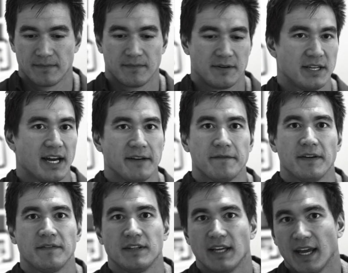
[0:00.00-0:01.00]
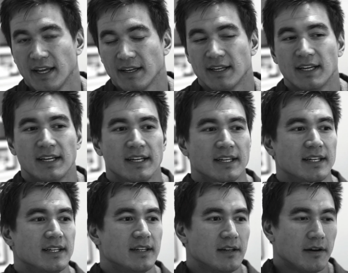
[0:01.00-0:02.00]
9:58,
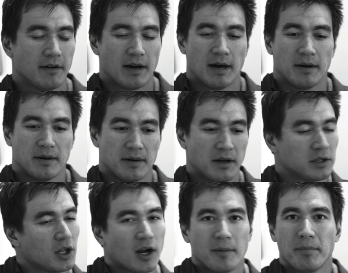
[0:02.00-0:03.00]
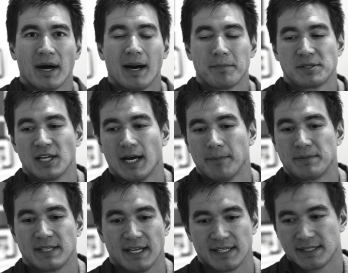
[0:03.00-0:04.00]
alarm pops up,
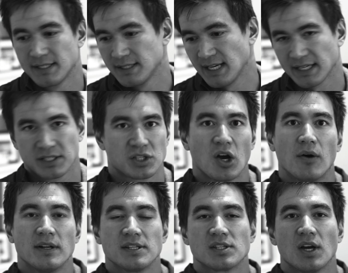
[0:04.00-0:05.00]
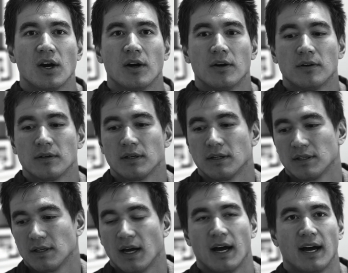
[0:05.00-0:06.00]
says text so-and-so,
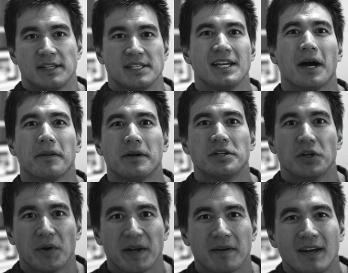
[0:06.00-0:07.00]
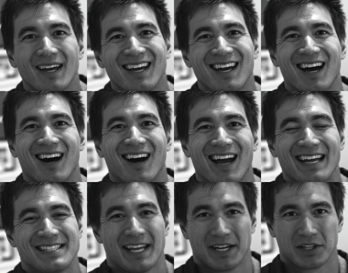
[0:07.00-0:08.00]
see how they're doing
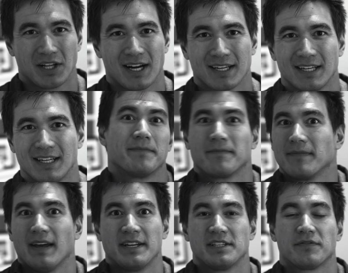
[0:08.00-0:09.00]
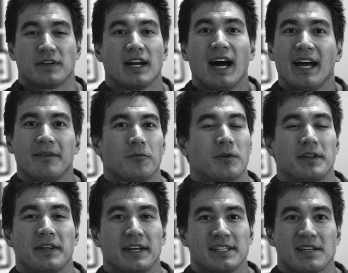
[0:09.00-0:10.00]
at 10 o'clock. I just forgot, one
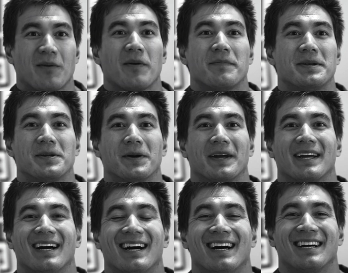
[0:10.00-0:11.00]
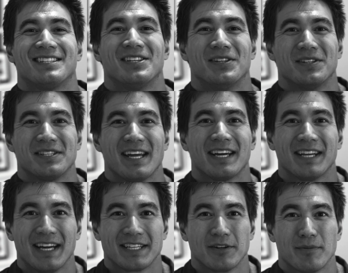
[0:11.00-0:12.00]
of the things that we've been doing to stay
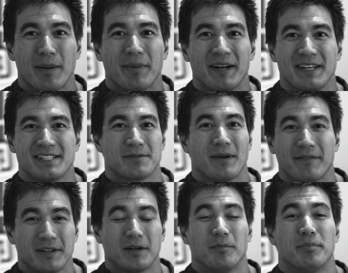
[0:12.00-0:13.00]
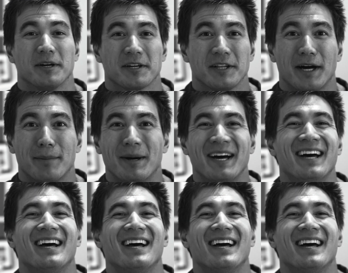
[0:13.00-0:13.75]
connected with my buddies is we have a little book club.